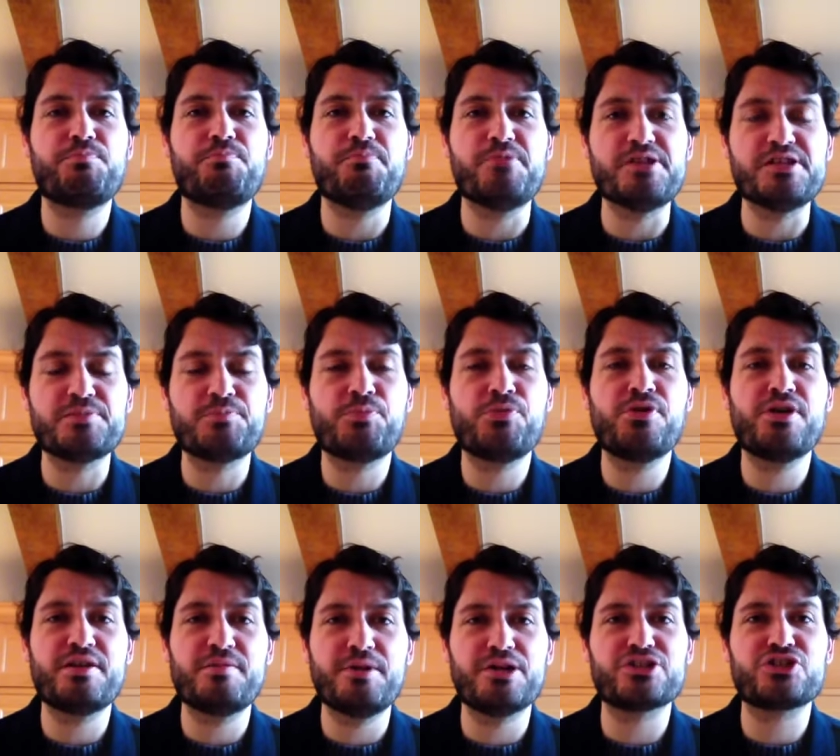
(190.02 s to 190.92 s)
is
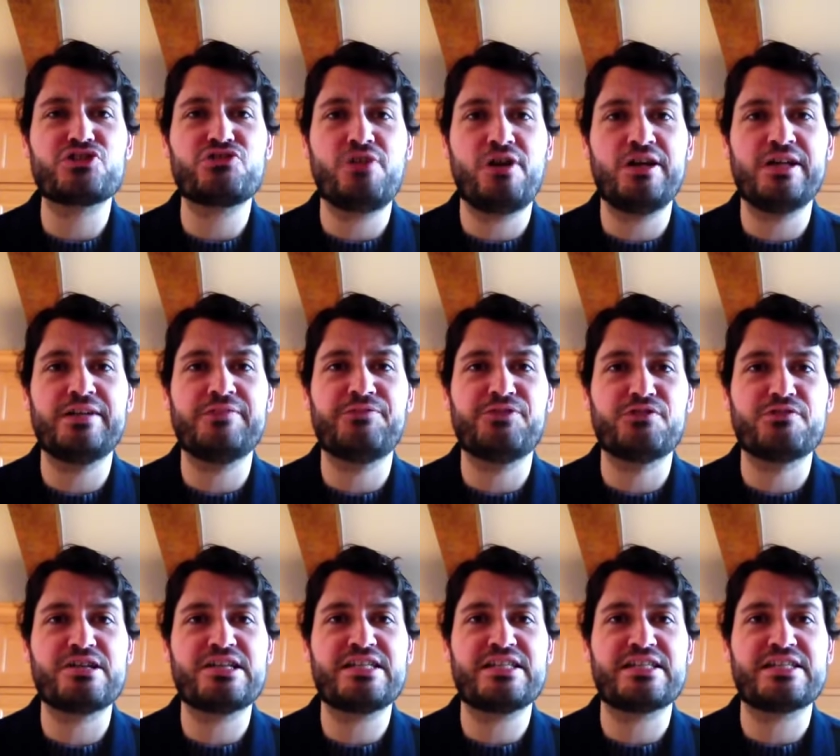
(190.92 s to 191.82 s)
pretty much struggling for the
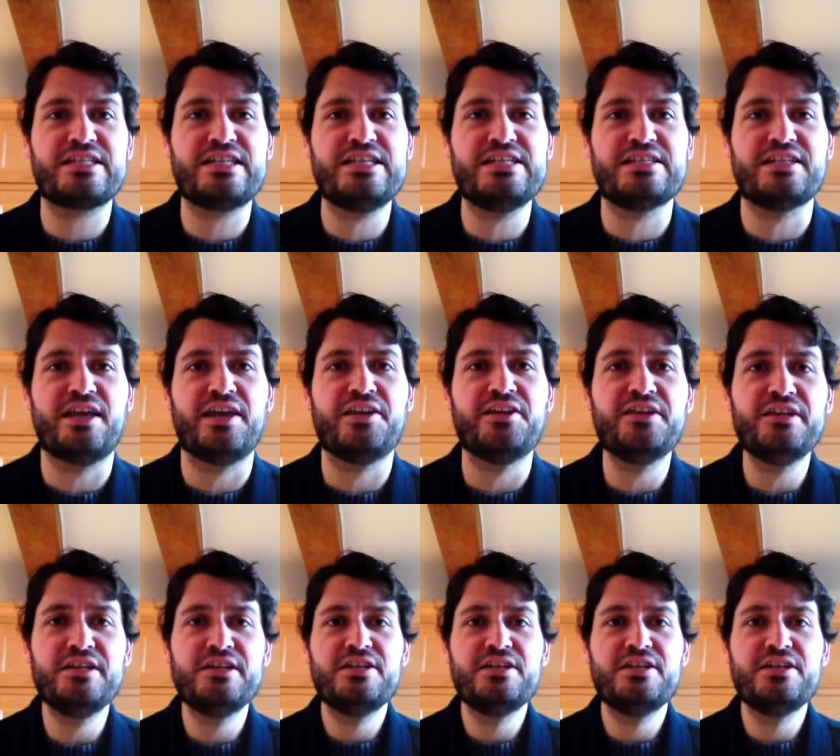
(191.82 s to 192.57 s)
rest of the season.